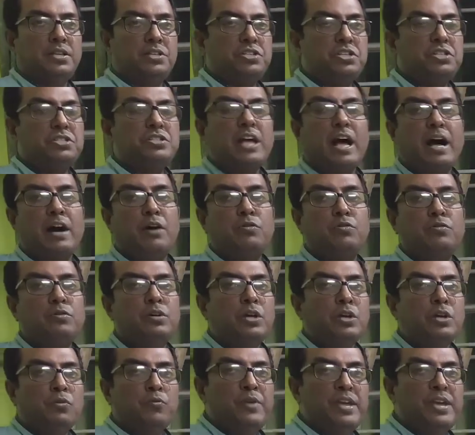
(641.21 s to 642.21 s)
This is
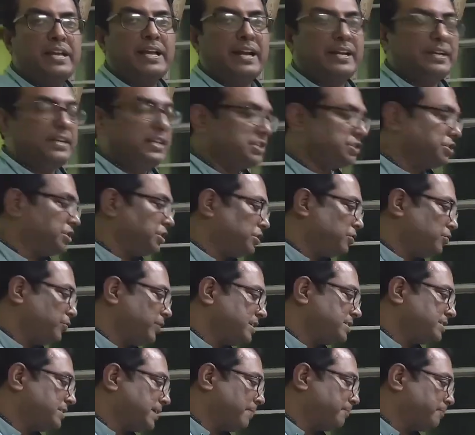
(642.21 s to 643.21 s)
how we can
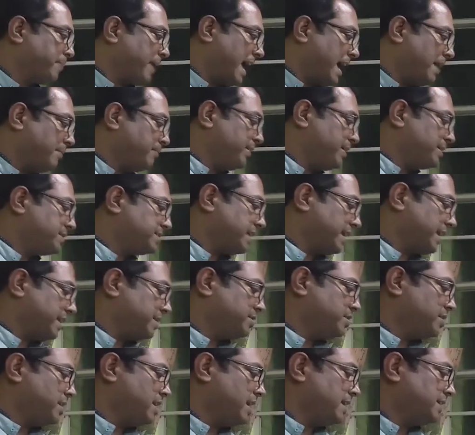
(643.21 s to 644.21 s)
distinguish the primary,
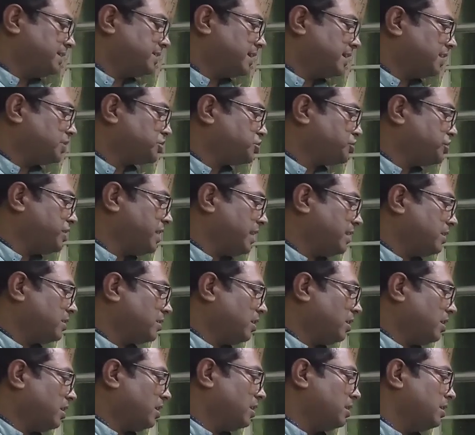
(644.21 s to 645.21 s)
secondary and tertiary
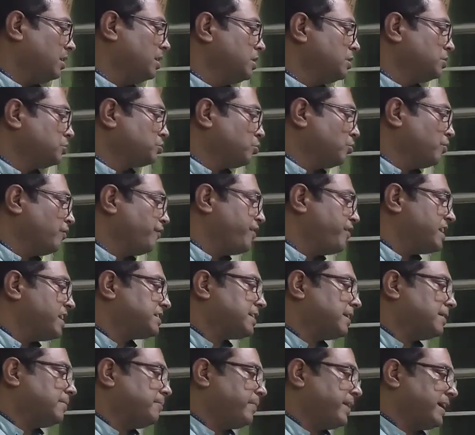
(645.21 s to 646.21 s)
alcohol through
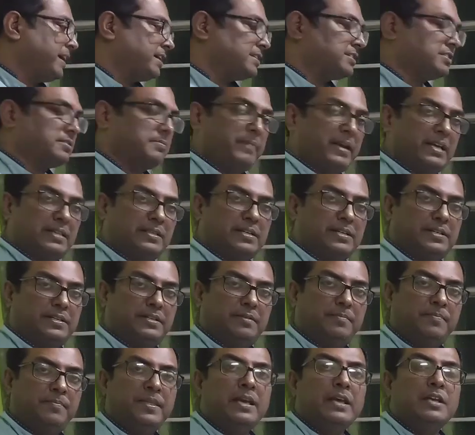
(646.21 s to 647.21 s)
Victor Meyer's
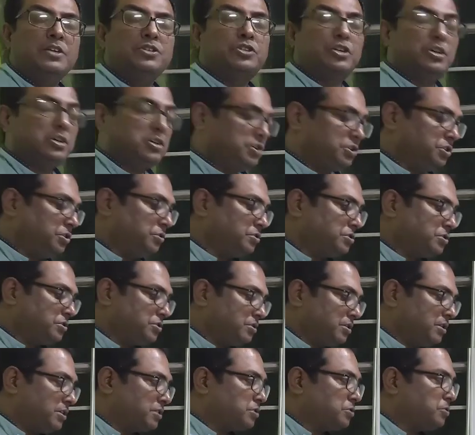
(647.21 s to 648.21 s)
method. So you
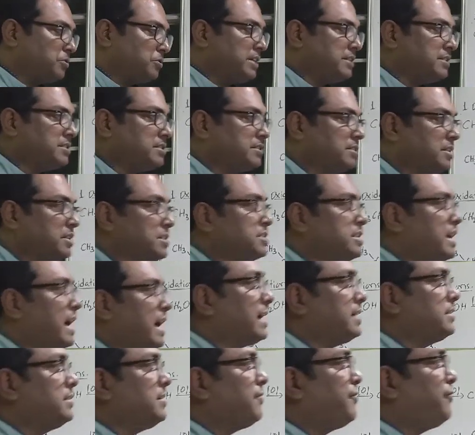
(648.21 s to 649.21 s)
students, these
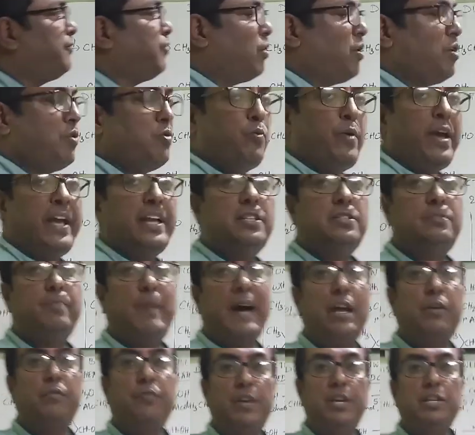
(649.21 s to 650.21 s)
are the 4 ways
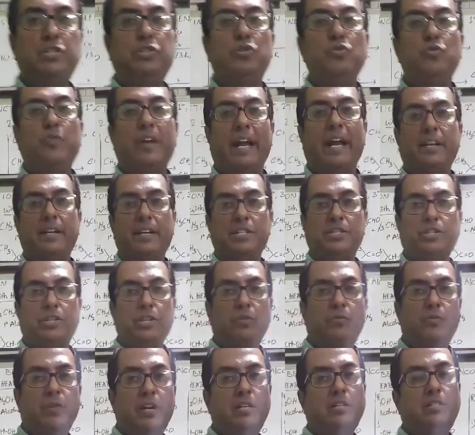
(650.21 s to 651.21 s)
by which you can
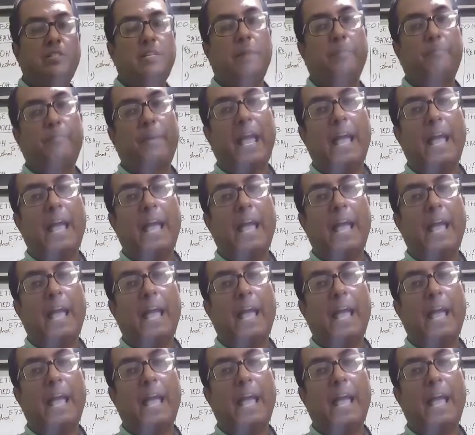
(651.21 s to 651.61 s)
distinguish the